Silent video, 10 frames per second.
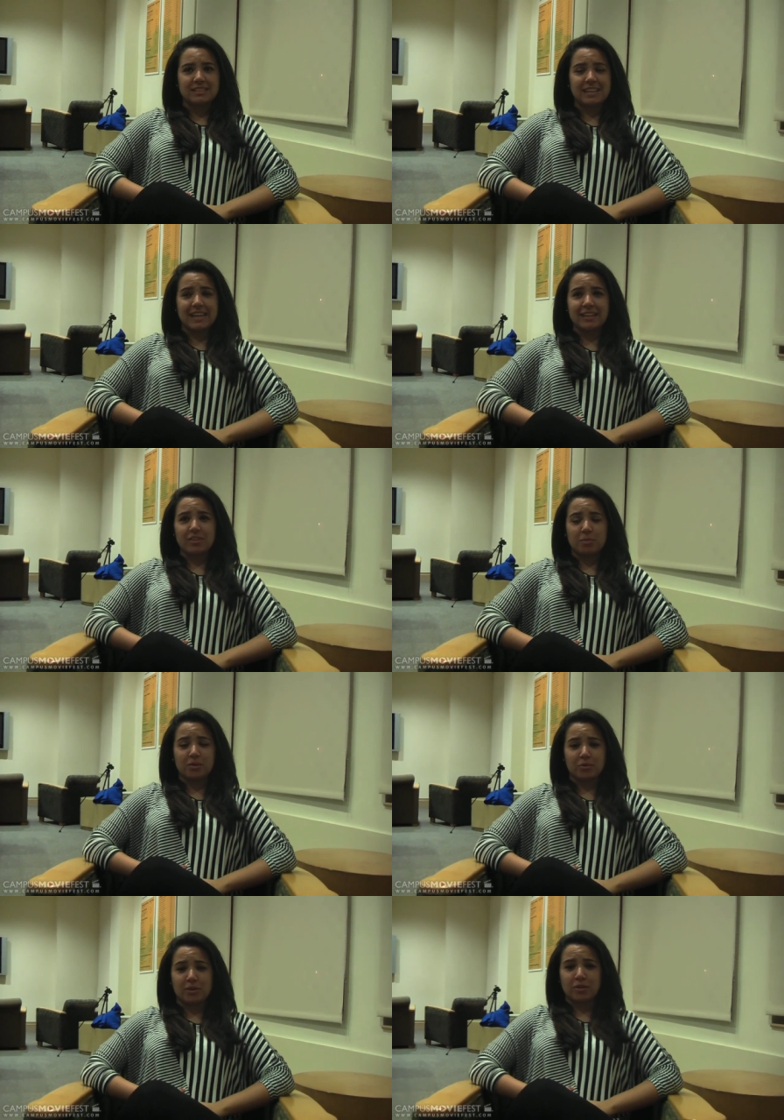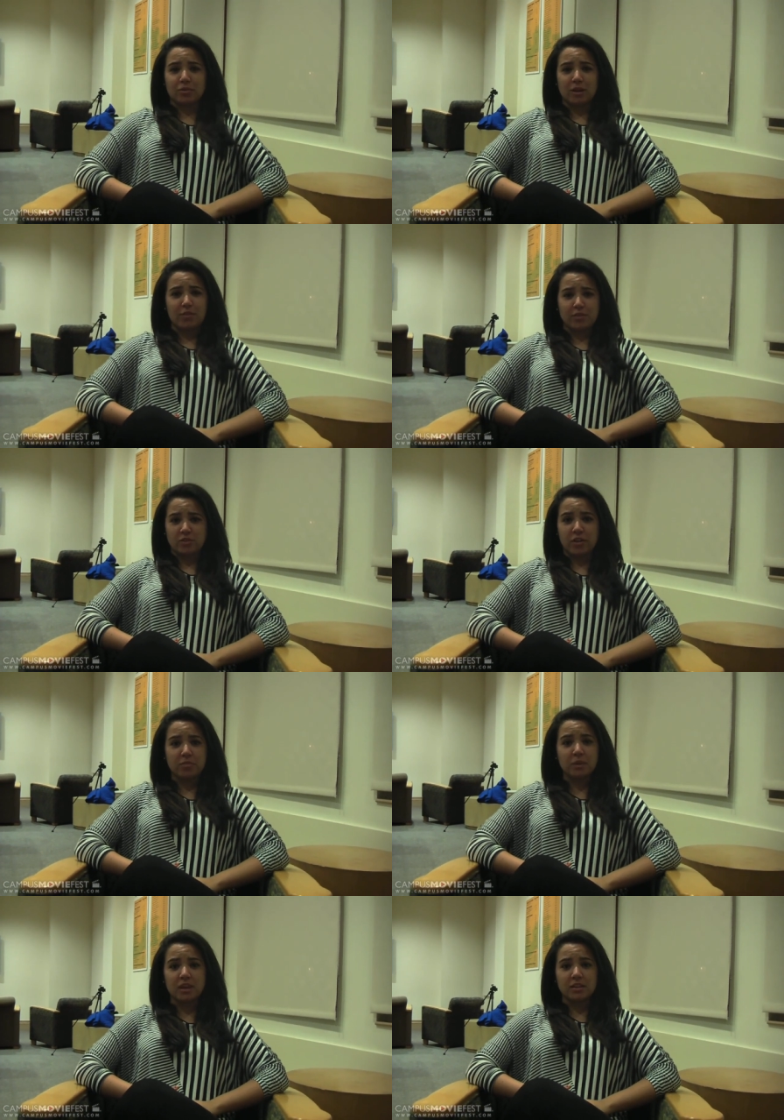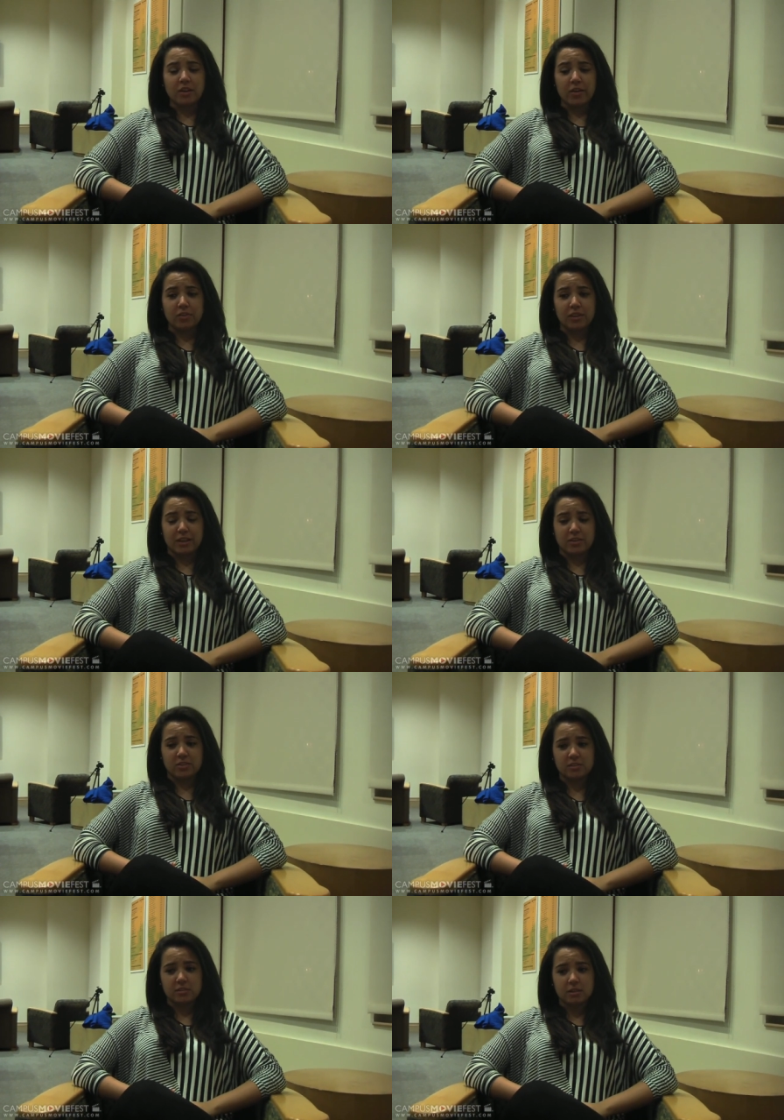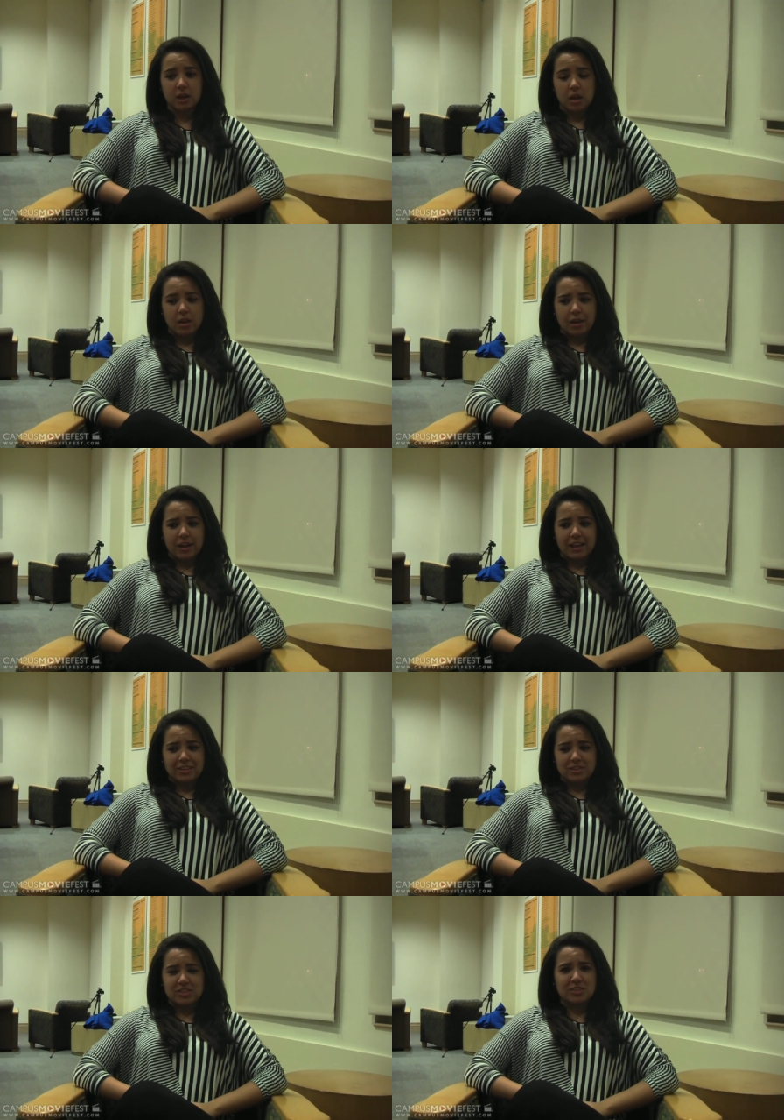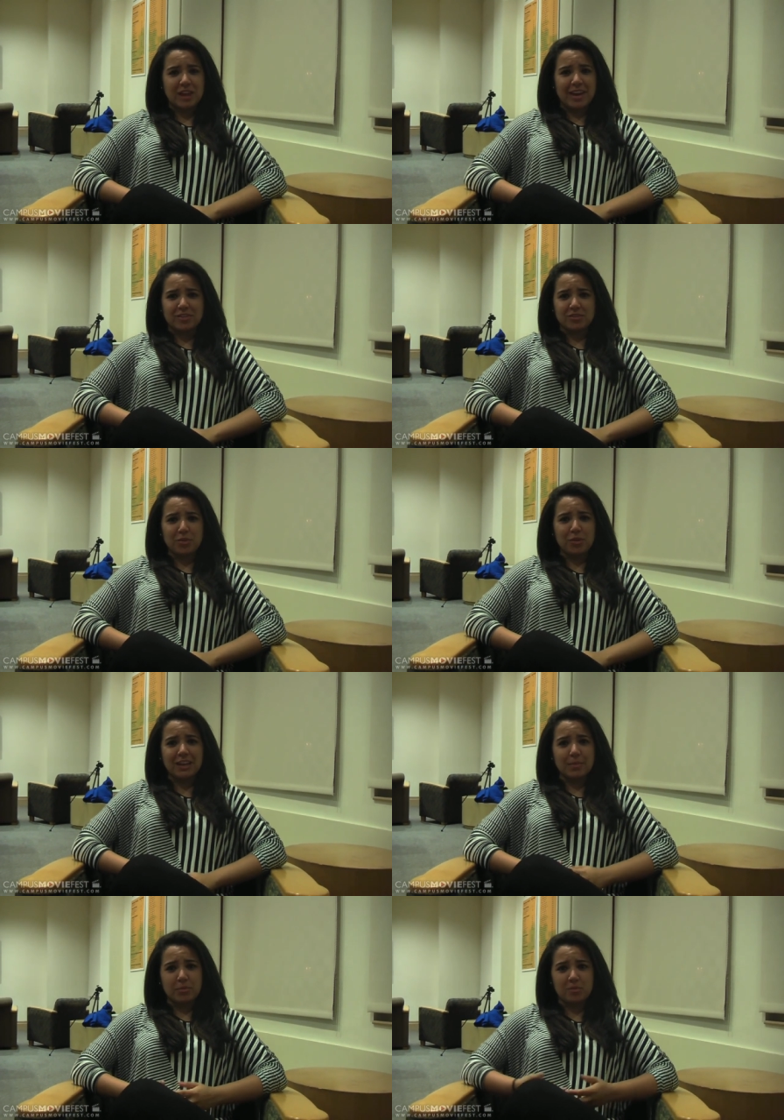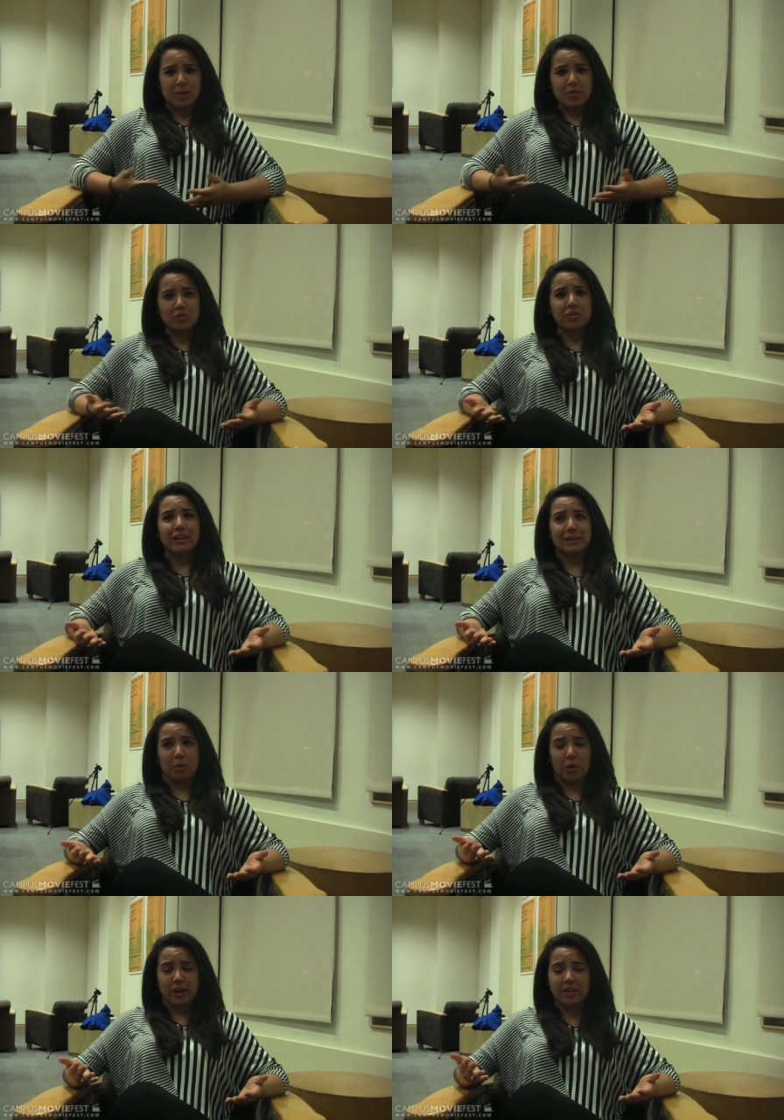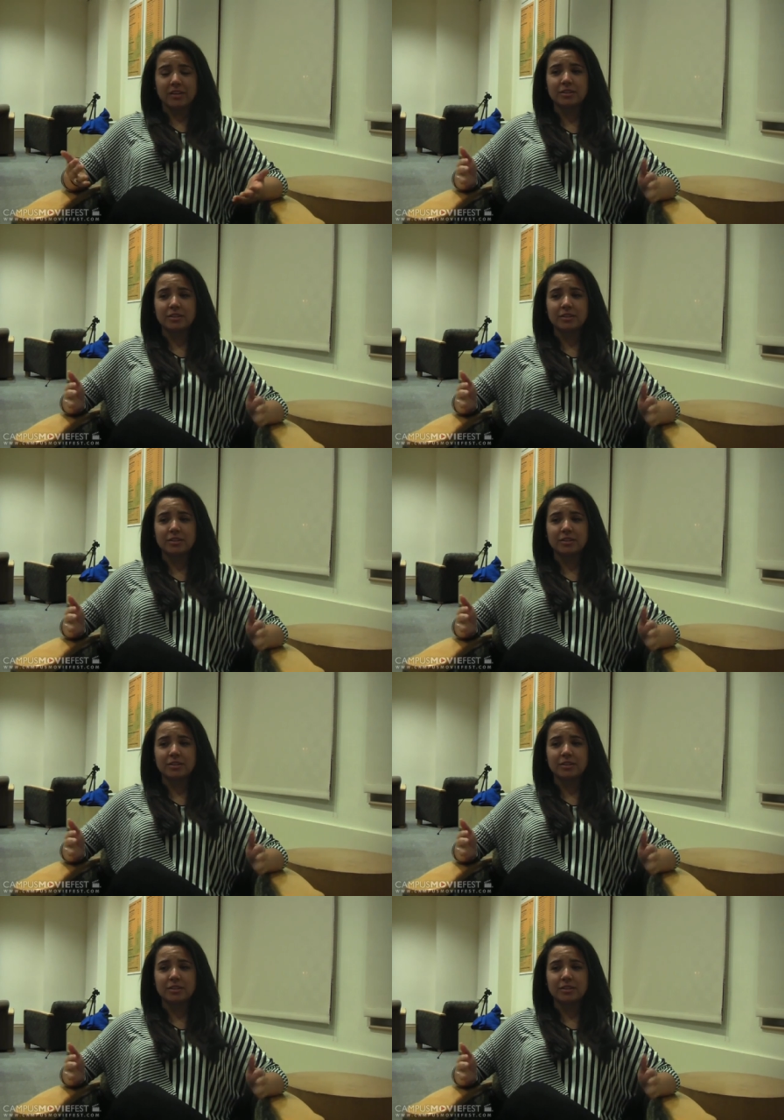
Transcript: dating's been a real rough adjustment because I just just, I just don't think I'm special anymore.